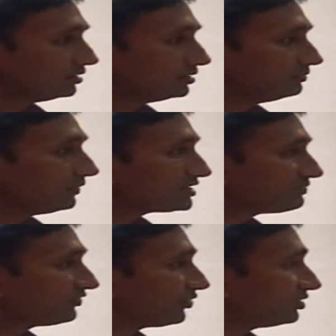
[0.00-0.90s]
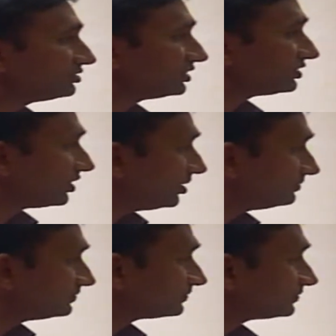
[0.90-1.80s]
Much before the term
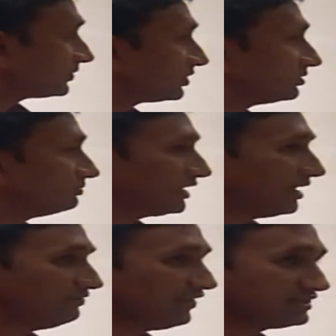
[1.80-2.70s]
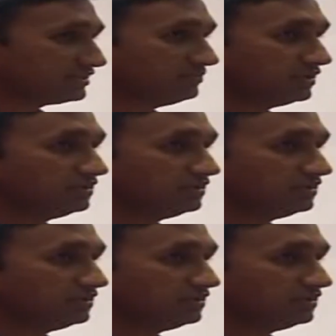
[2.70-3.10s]
became fashionable,